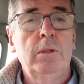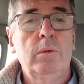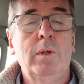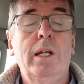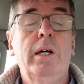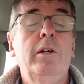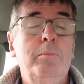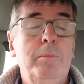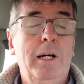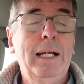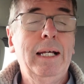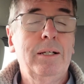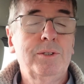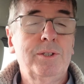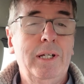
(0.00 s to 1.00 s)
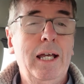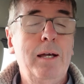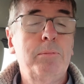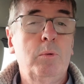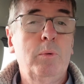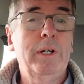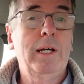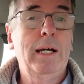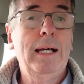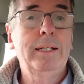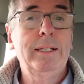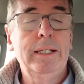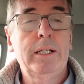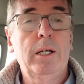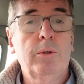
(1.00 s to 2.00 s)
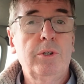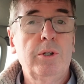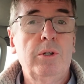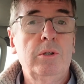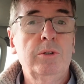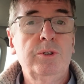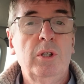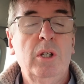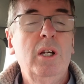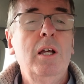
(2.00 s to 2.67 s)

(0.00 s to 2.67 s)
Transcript: Well, I own my house now, but when I had eco cars,